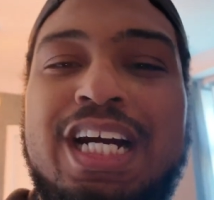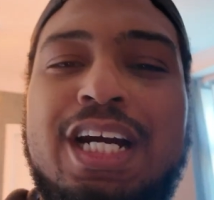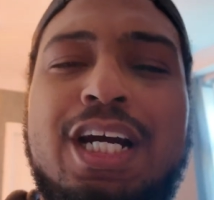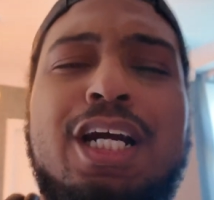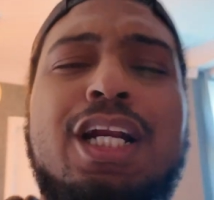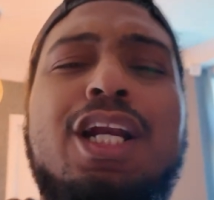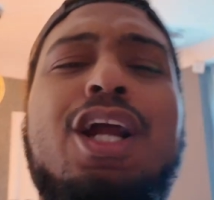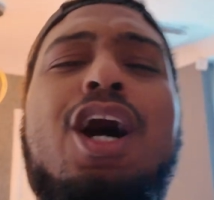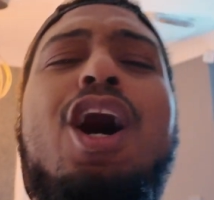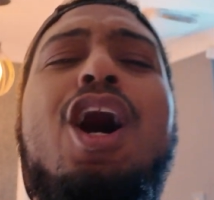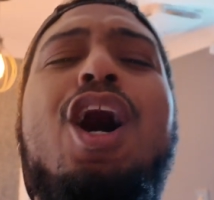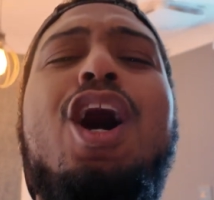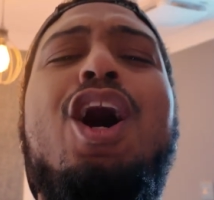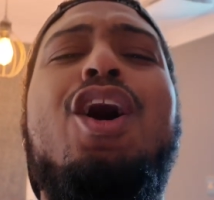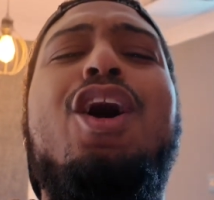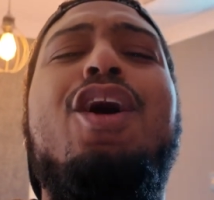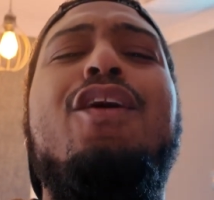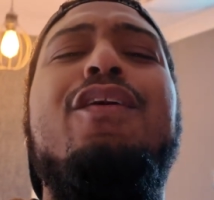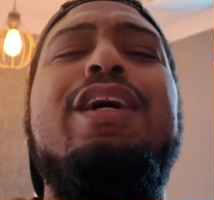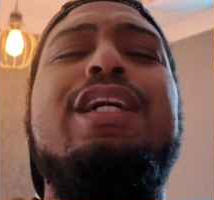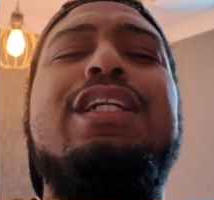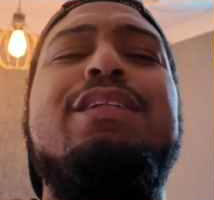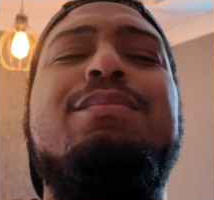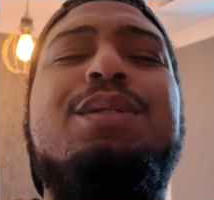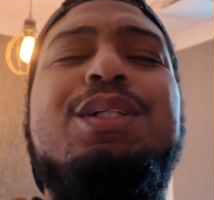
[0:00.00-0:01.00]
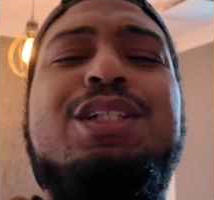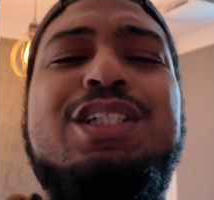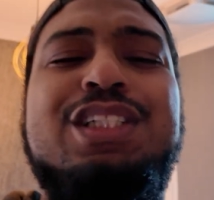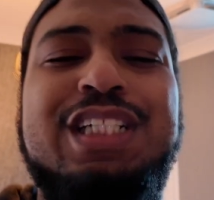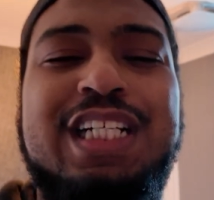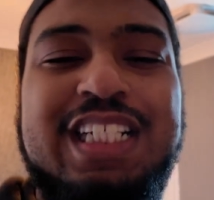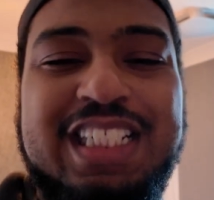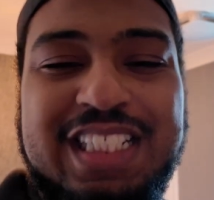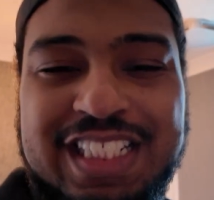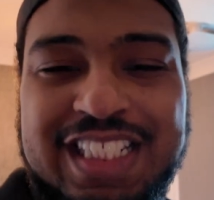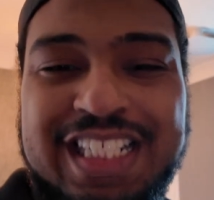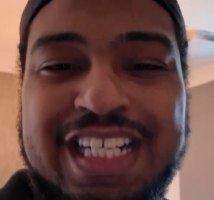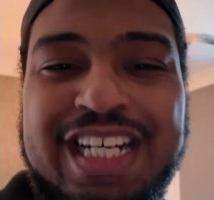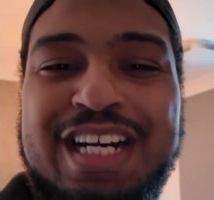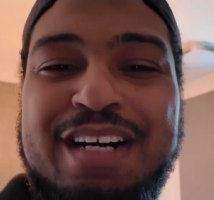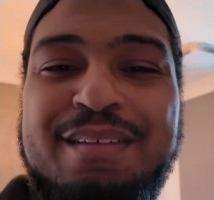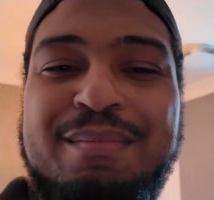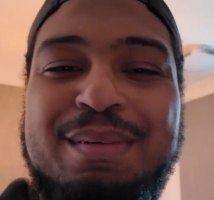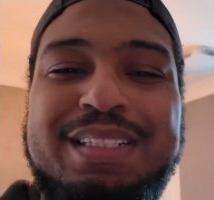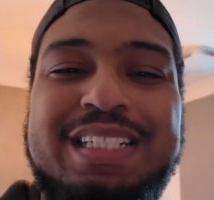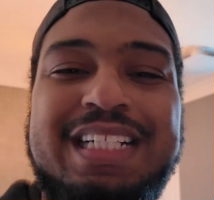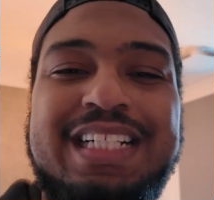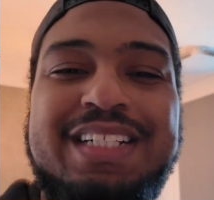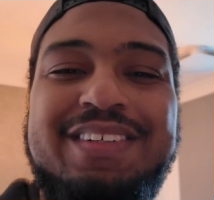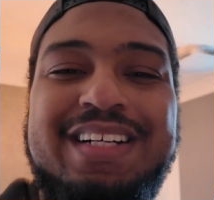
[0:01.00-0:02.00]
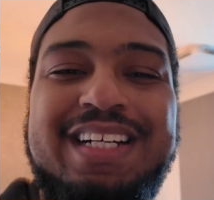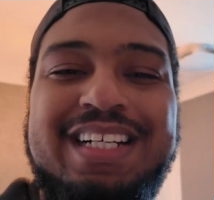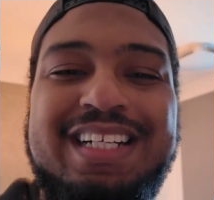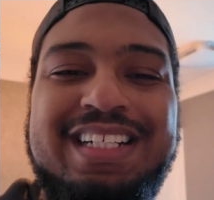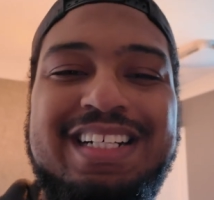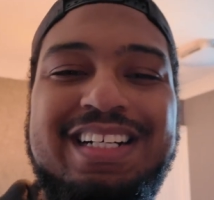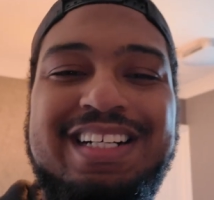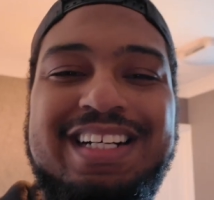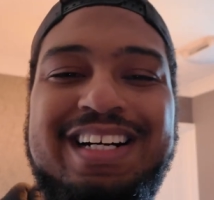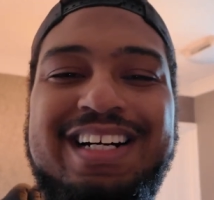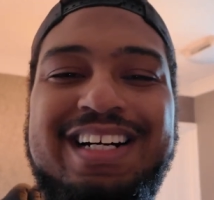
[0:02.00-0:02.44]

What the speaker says: Glorious bloodshed. But anyway,